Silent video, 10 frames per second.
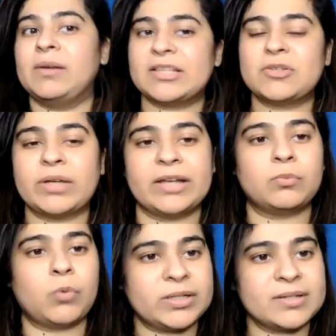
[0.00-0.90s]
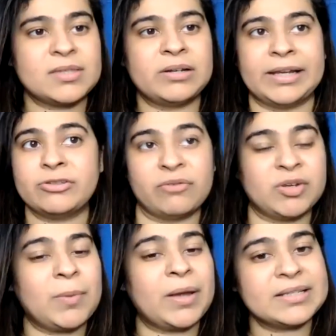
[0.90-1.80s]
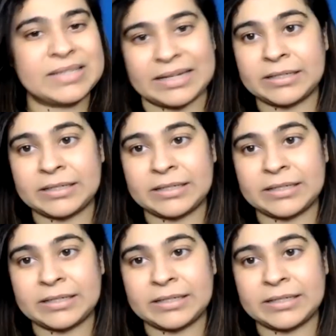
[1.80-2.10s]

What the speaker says: Let's look at what is the range everybody is